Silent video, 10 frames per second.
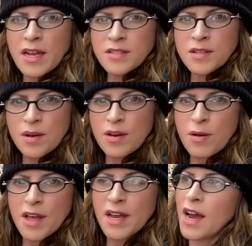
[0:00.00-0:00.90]
so I
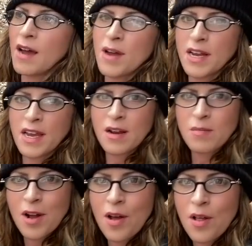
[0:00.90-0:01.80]
probably got my
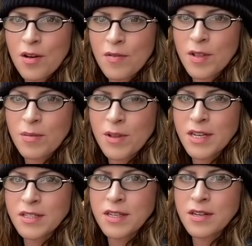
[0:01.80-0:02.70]
camera all over the
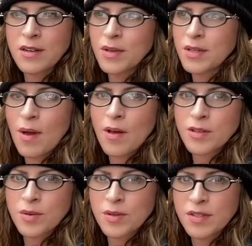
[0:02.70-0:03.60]
place here with all
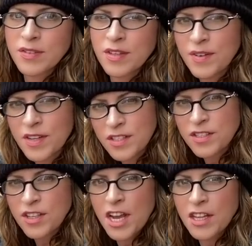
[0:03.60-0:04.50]
sorts of different,
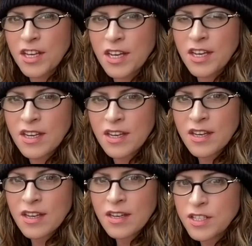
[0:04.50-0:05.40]
slightly
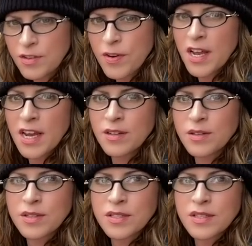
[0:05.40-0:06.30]
different
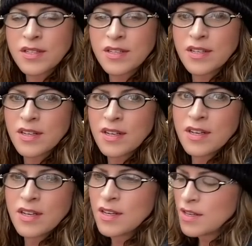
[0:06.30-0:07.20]
angles.
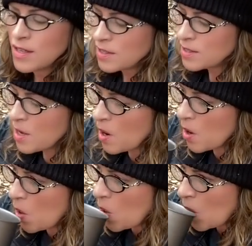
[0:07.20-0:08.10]
So,